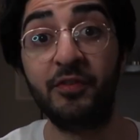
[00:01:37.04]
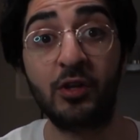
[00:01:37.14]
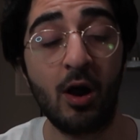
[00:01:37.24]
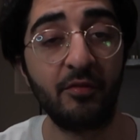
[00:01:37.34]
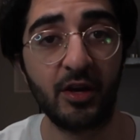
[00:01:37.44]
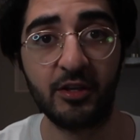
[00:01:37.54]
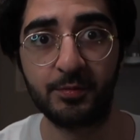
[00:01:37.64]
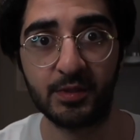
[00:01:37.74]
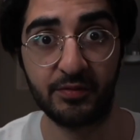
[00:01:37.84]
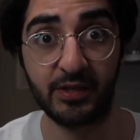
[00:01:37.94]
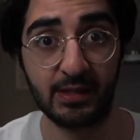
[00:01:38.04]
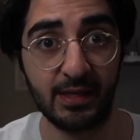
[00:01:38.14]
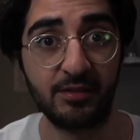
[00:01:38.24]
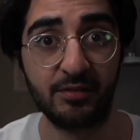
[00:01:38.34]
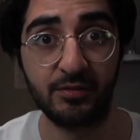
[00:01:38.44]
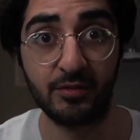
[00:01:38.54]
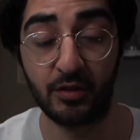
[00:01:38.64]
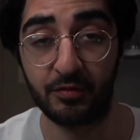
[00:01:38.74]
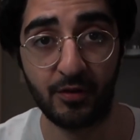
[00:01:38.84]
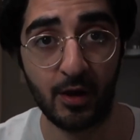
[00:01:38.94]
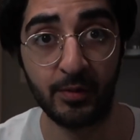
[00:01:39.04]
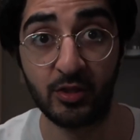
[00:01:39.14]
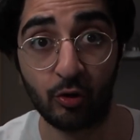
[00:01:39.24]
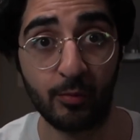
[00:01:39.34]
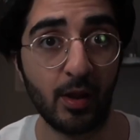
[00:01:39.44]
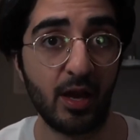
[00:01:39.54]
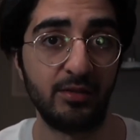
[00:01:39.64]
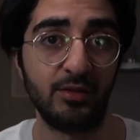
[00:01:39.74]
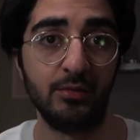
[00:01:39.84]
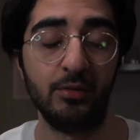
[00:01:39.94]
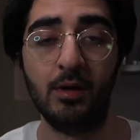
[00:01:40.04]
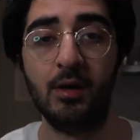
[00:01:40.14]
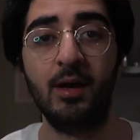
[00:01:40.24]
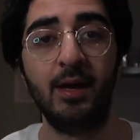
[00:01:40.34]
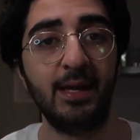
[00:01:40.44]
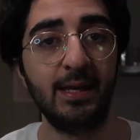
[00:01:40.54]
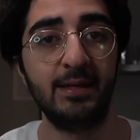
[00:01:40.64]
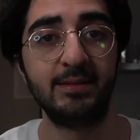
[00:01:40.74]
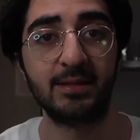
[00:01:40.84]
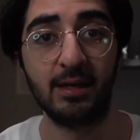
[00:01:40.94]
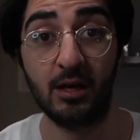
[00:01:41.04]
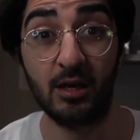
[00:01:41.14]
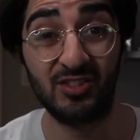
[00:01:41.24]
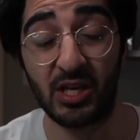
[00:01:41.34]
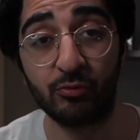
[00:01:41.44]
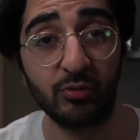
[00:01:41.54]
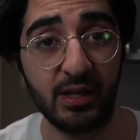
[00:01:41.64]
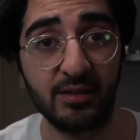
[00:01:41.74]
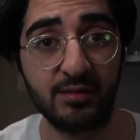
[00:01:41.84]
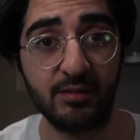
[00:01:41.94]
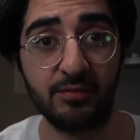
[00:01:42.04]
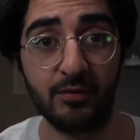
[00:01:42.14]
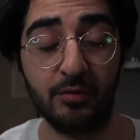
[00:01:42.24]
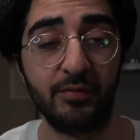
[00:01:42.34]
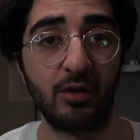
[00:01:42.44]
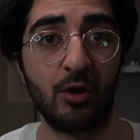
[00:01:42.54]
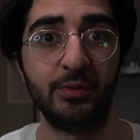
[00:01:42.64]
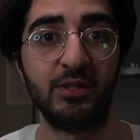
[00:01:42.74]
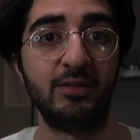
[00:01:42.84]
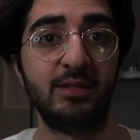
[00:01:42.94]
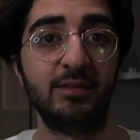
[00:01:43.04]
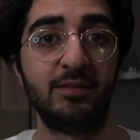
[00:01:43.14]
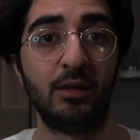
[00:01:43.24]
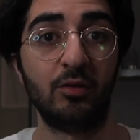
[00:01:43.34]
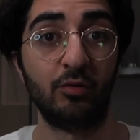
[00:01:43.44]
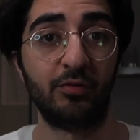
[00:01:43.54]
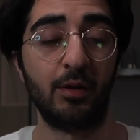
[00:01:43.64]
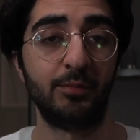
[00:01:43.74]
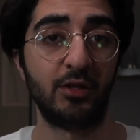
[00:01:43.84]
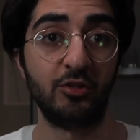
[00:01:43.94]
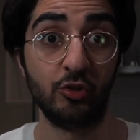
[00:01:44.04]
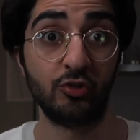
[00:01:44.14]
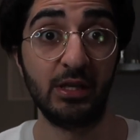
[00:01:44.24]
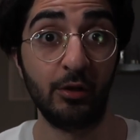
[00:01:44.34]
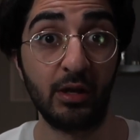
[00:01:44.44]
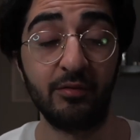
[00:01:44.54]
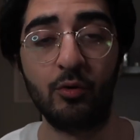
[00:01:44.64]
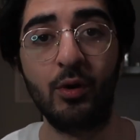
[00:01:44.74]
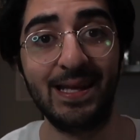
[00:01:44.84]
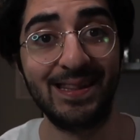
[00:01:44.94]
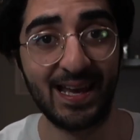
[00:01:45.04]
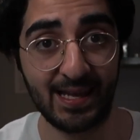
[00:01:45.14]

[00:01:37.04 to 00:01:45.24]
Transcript: if you can't find a specific list to the firm that you're applying to, here's a general list of the competencies that law firms are usually looking for in their